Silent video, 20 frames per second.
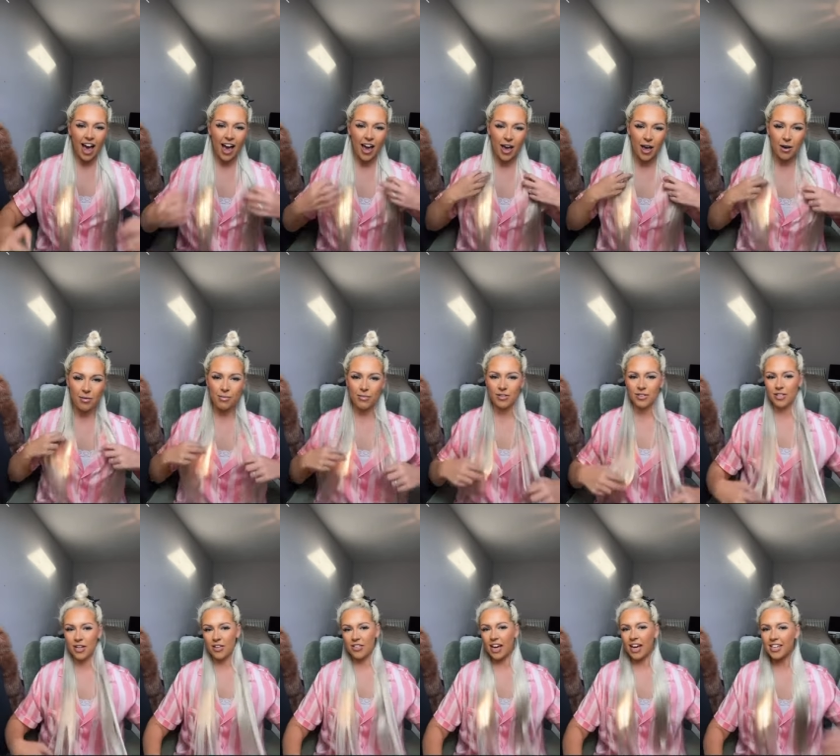Um,
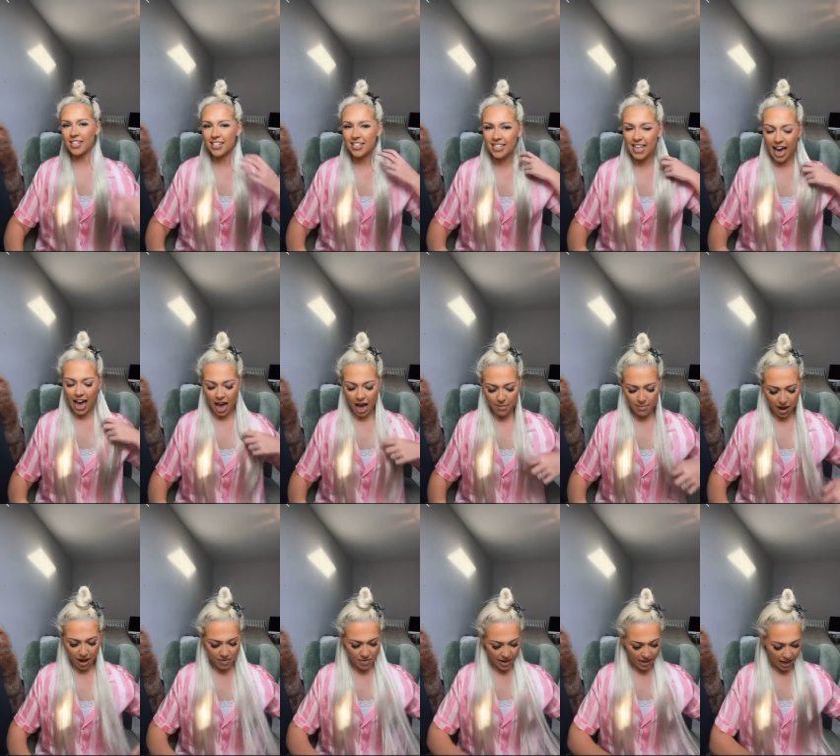so that's them.
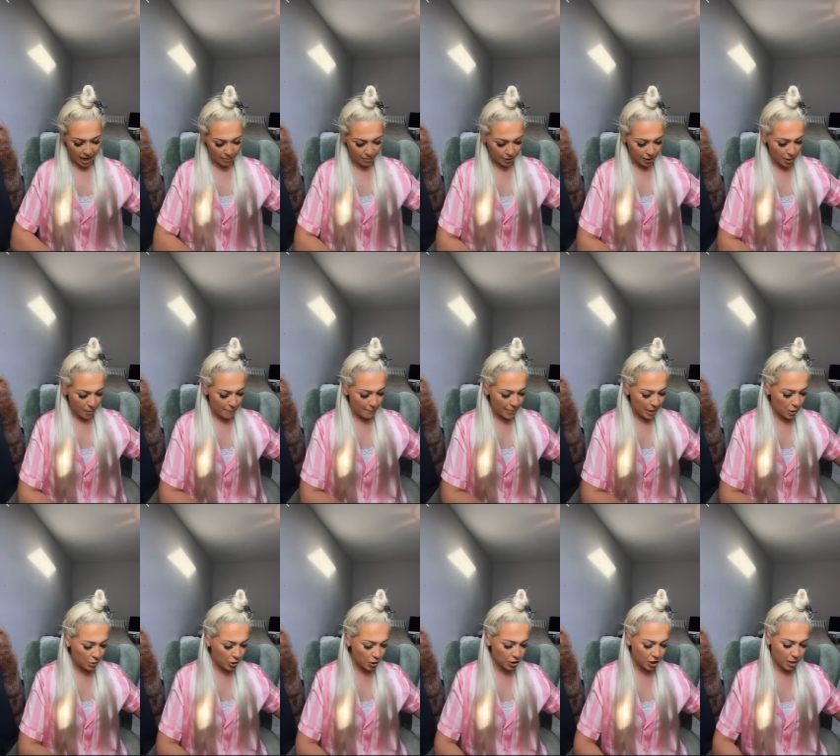And then I'm going to
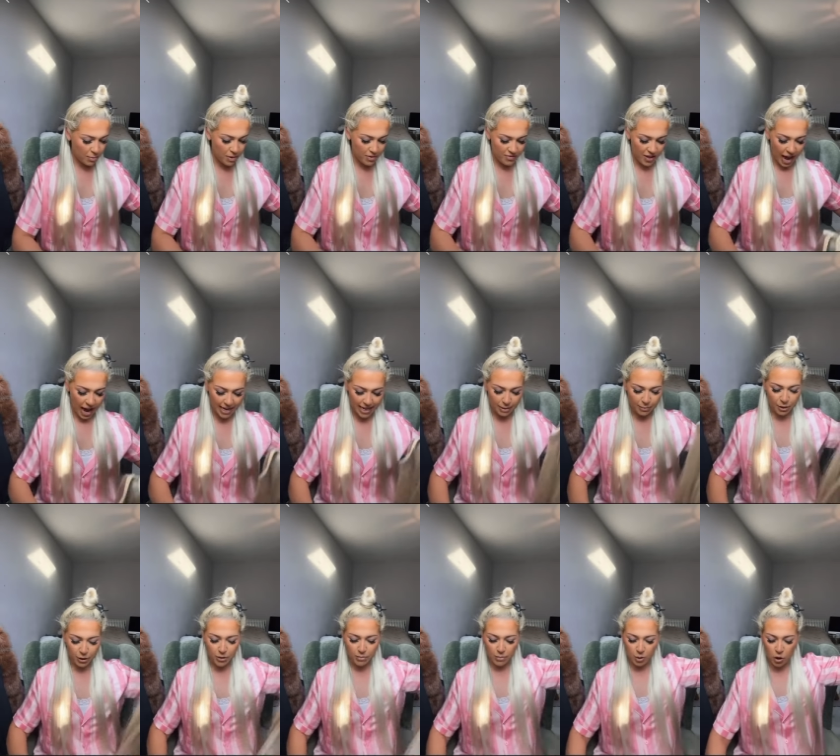build on top of that and I'm
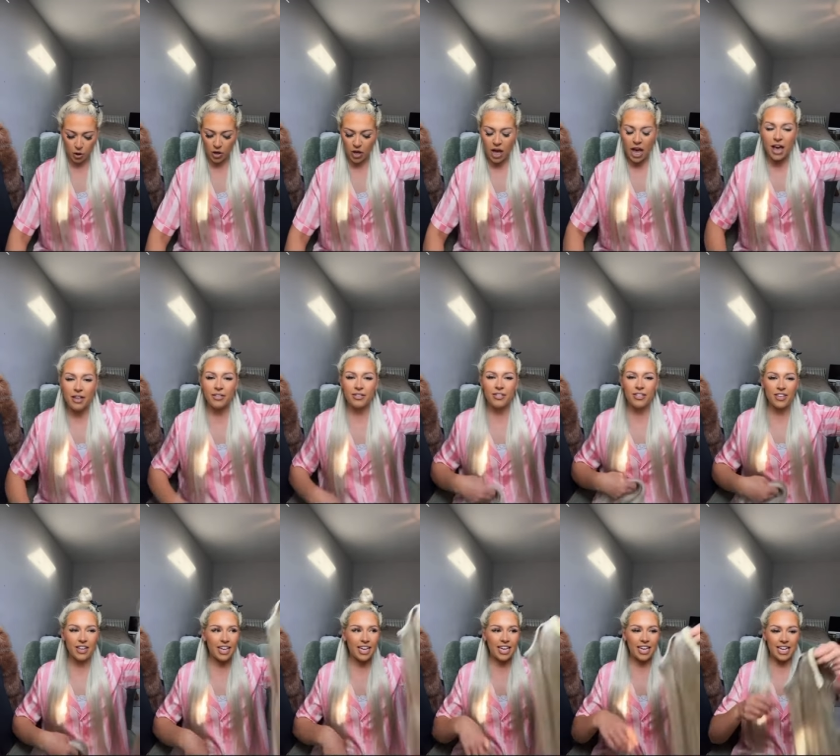going to put
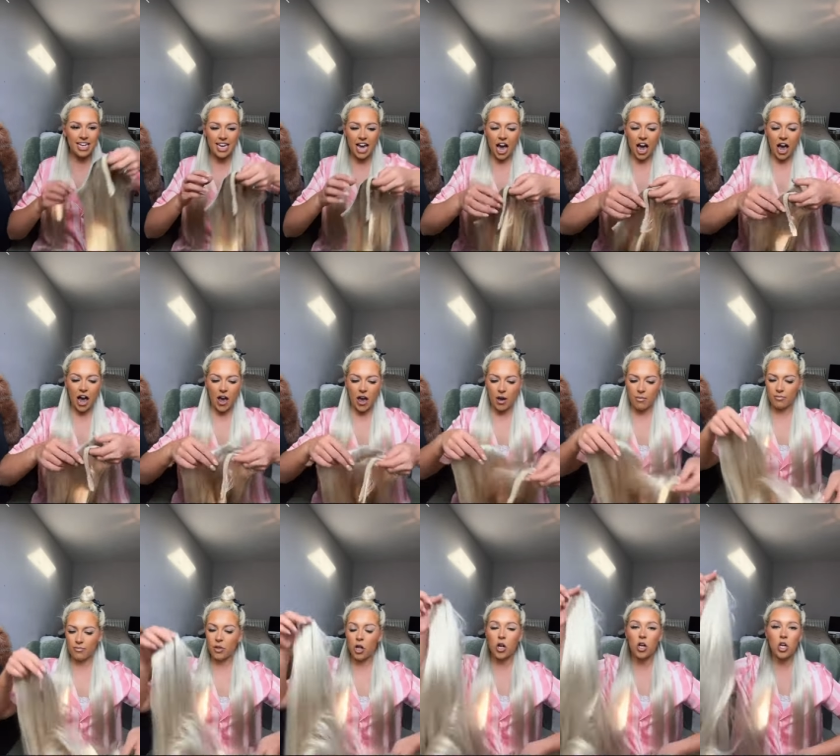the
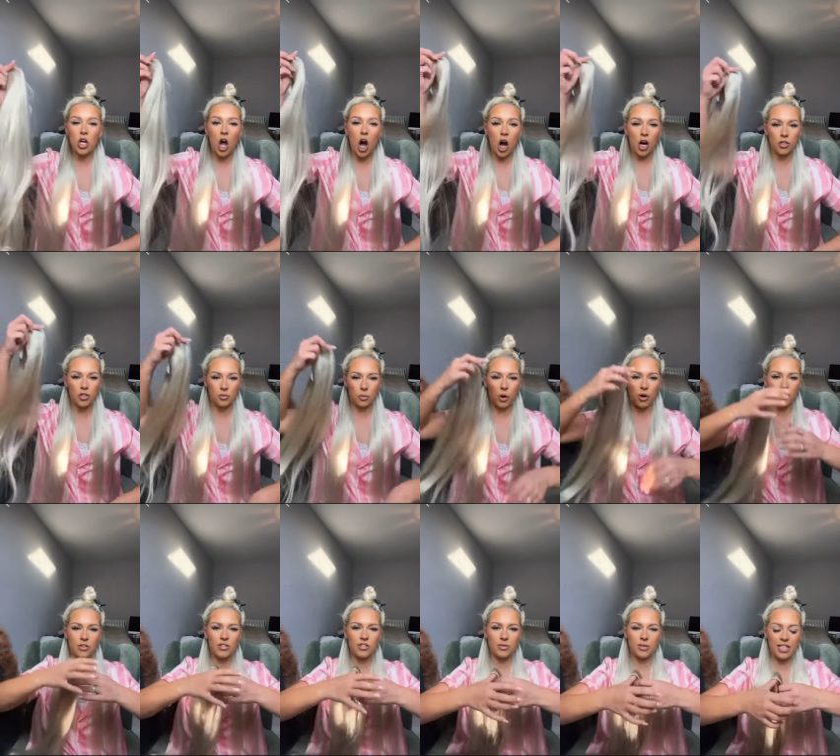um, large
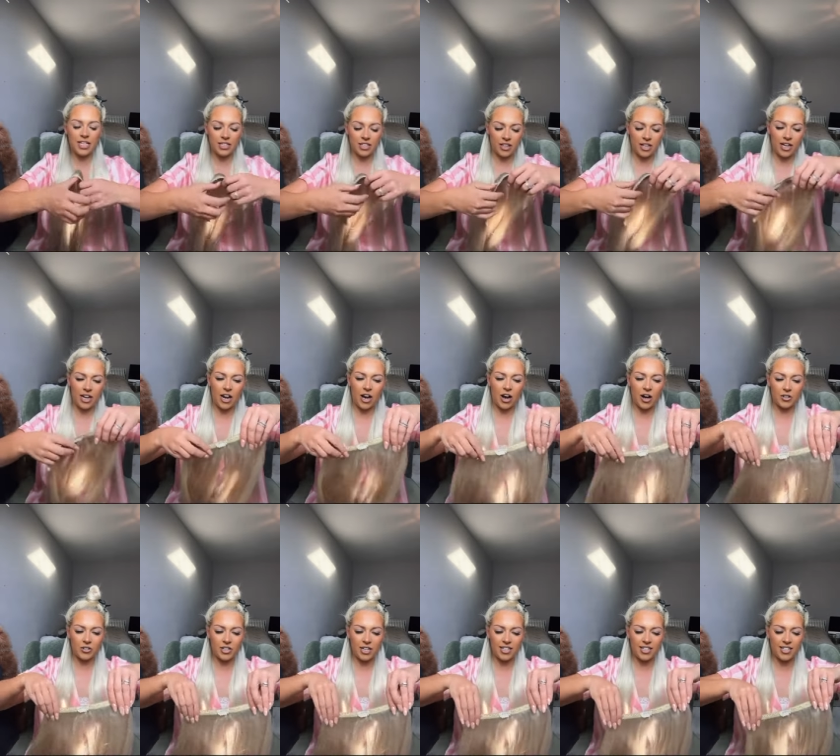ones. These are the
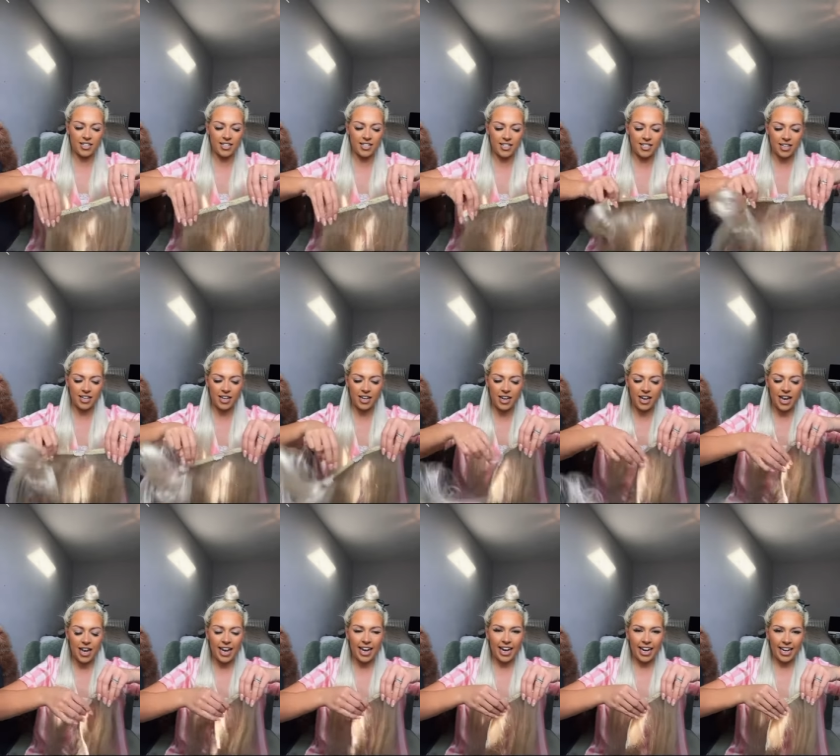largest
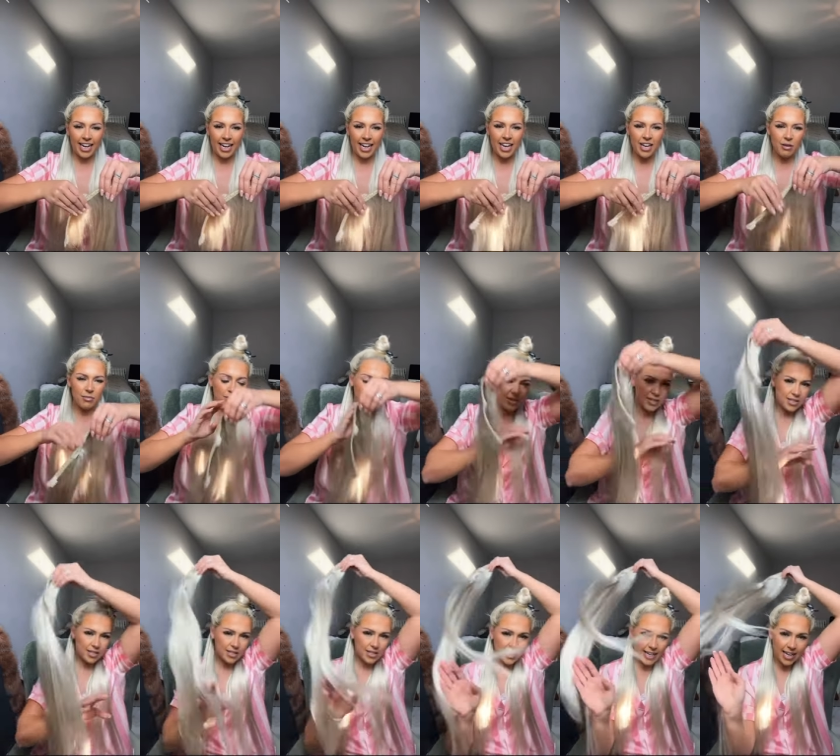
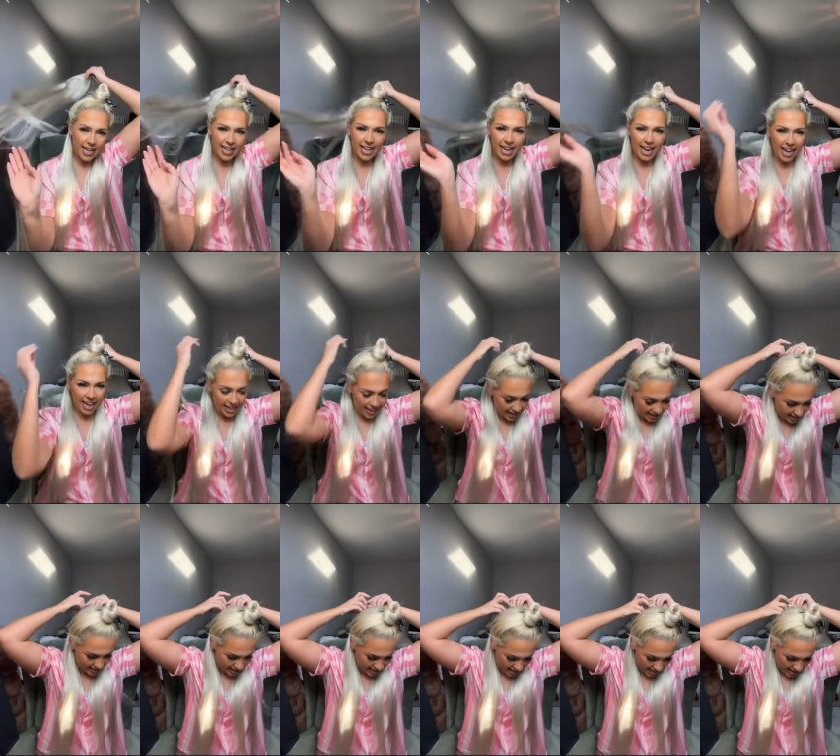clips like
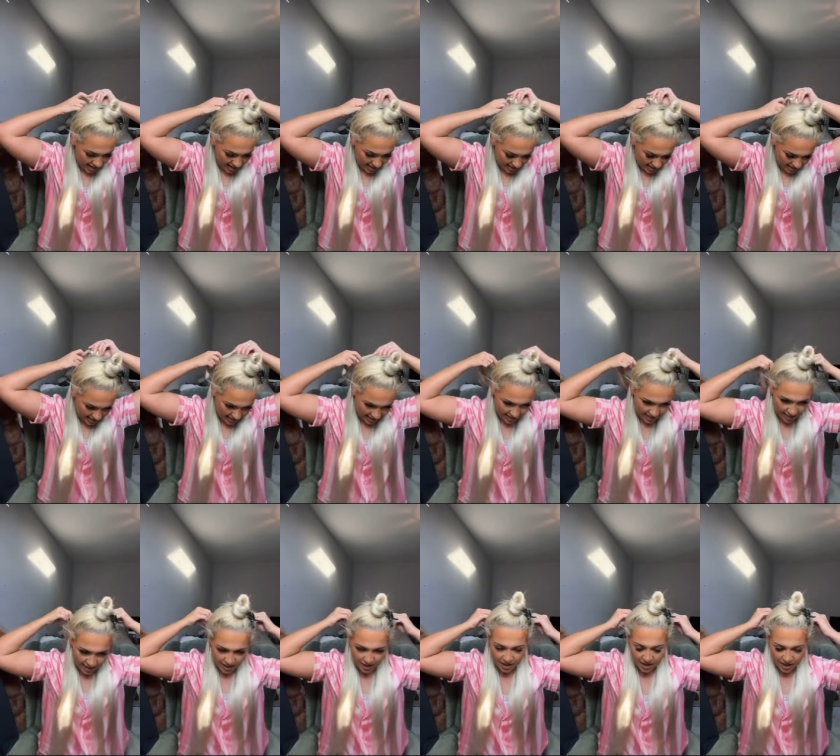this
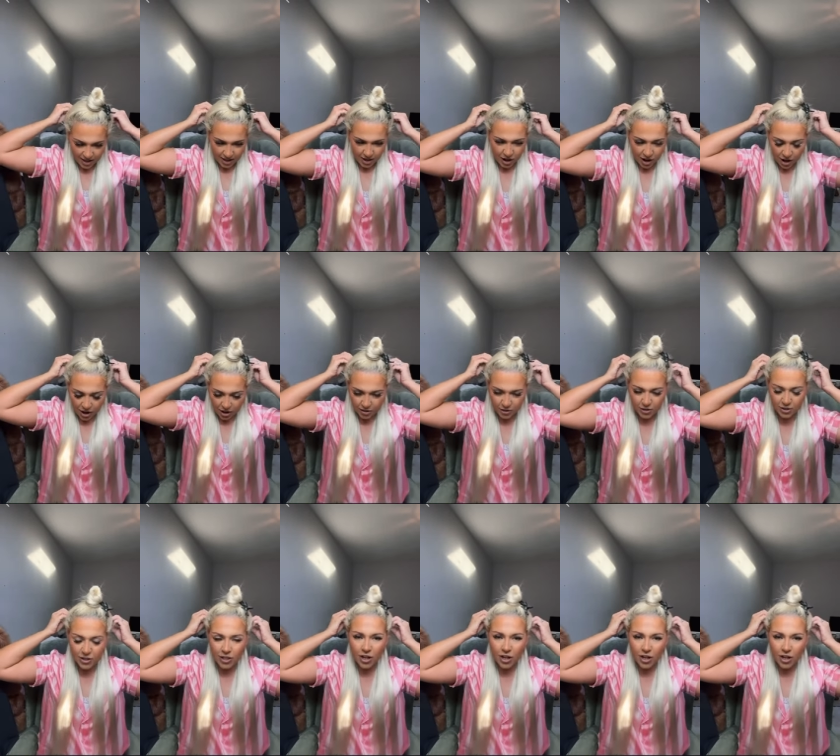on